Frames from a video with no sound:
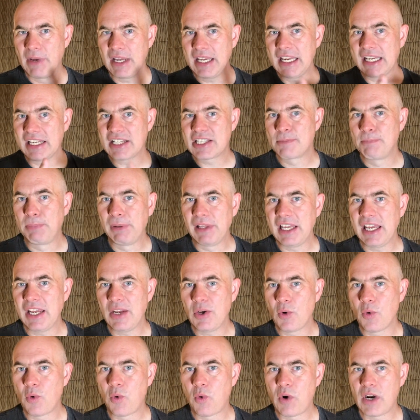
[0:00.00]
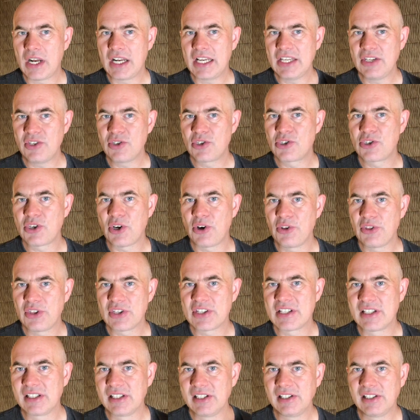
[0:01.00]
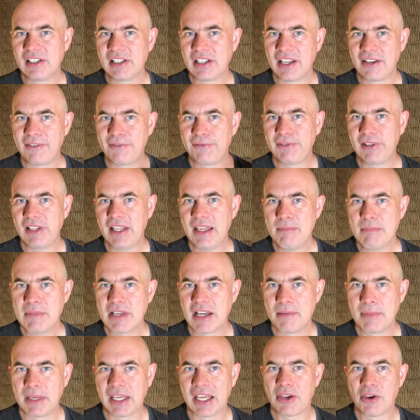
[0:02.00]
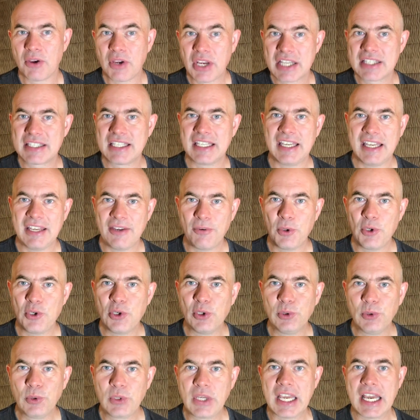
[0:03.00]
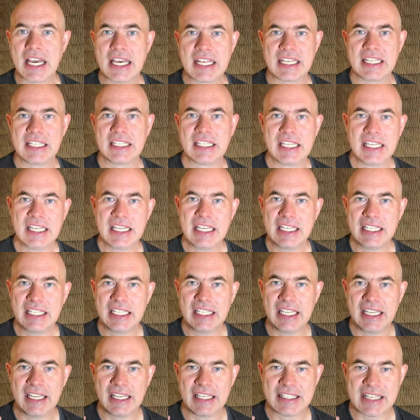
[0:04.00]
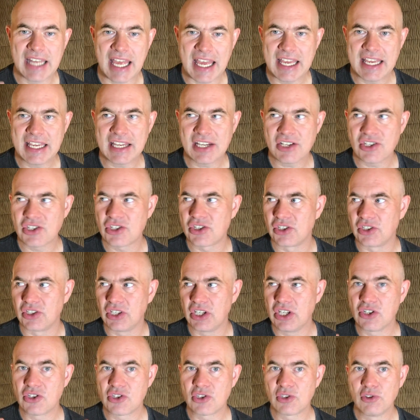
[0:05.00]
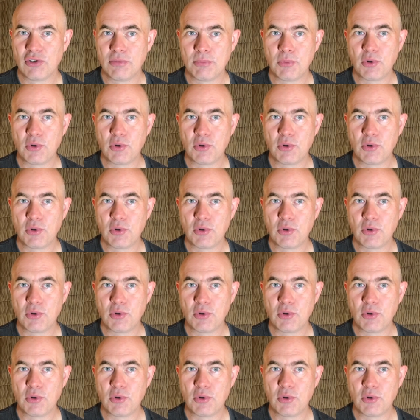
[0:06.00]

explain why you saw this little uh, flame coming out. Because when you look at it in action, in slow